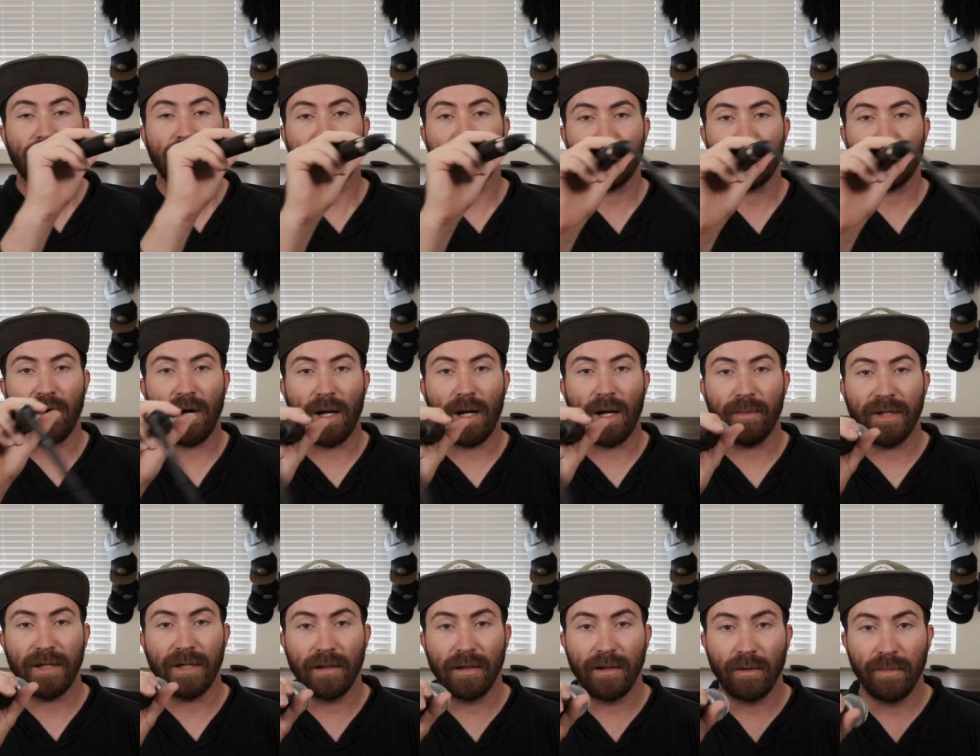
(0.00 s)
There's
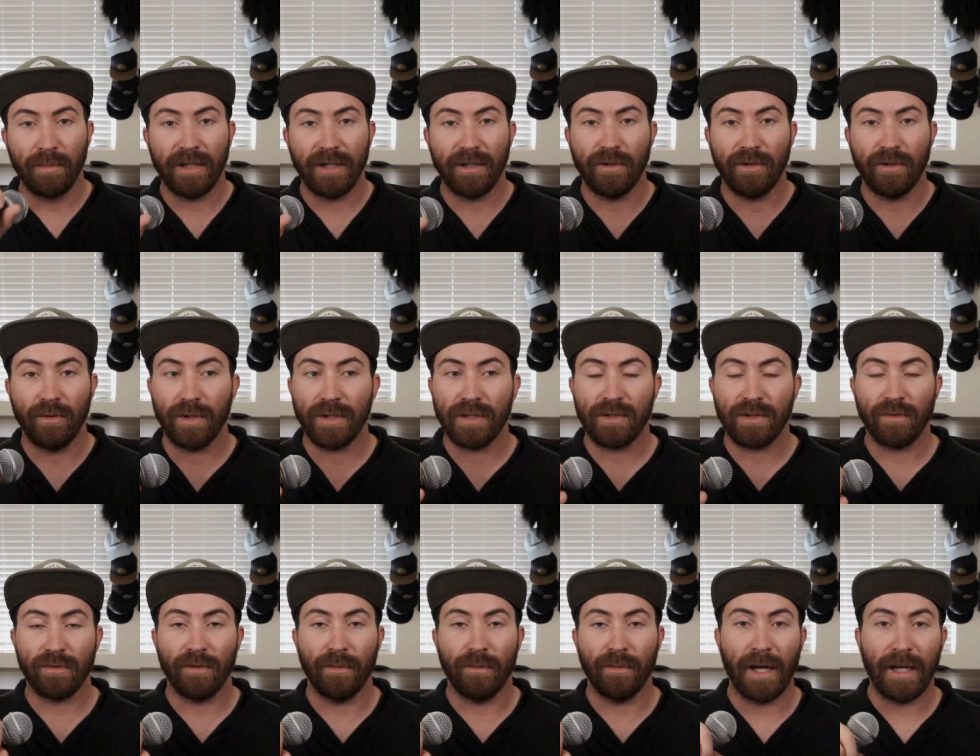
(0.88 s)
probably a little bit of noise
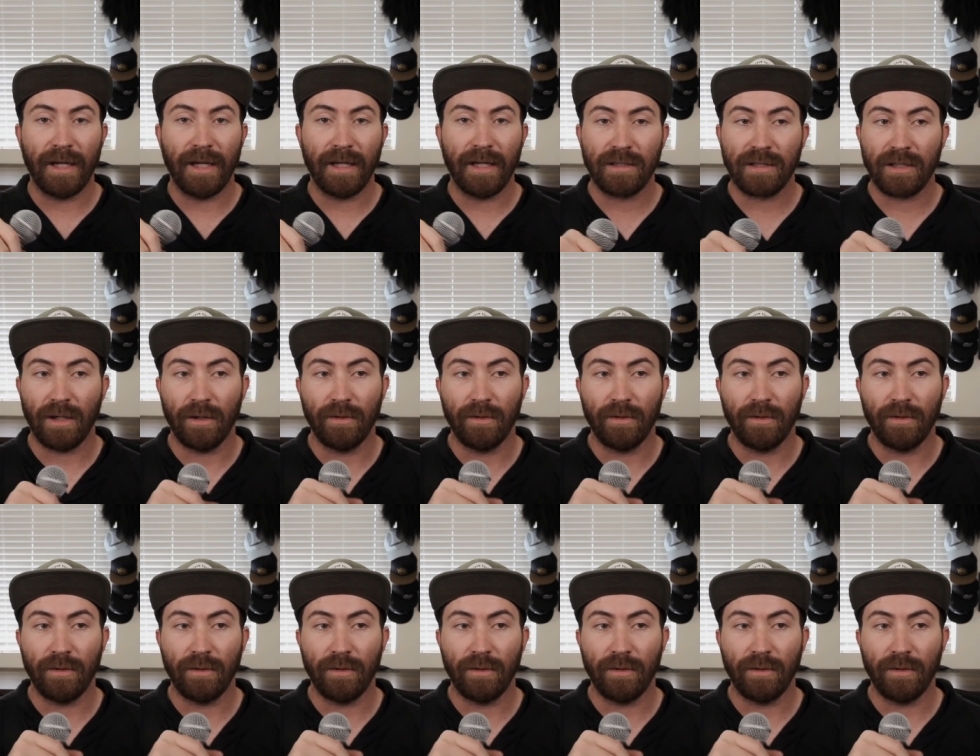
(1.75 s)
through the mic, so